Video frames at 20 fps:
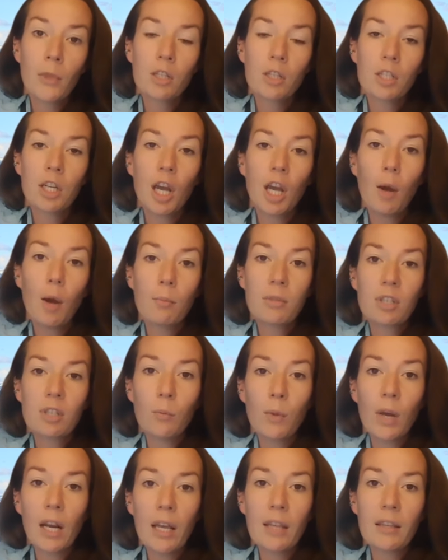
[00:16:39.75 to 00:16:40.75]
to come
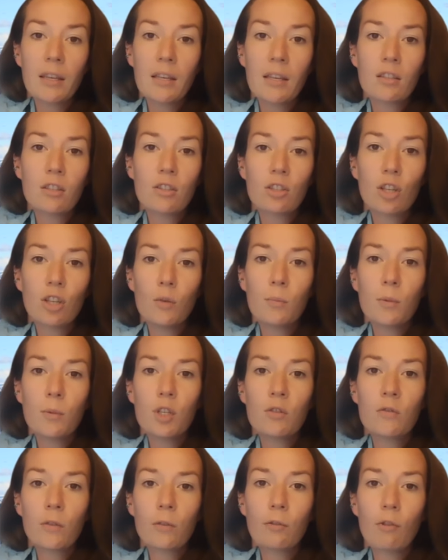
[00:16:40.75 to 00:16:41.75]
somewhere like this that's so
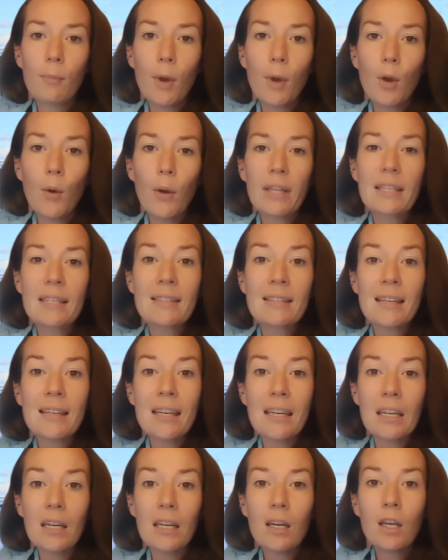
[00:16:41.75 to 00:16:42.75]
beautiful and remote and
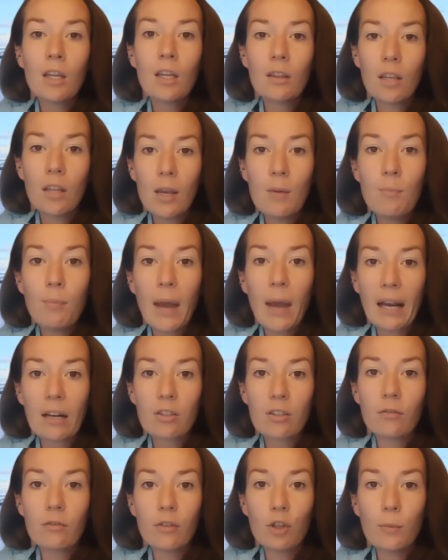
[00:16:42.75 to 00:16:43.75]
see the
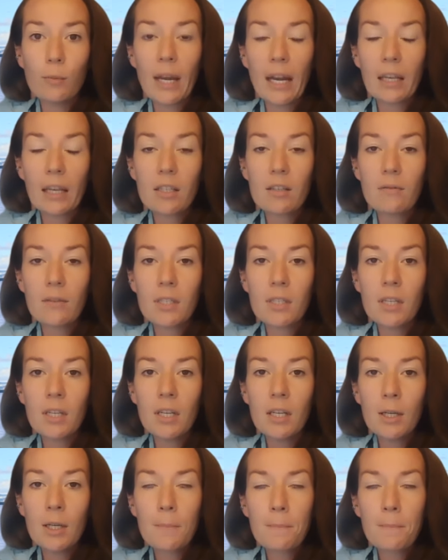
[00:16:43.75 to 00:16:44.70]
impact of human activity.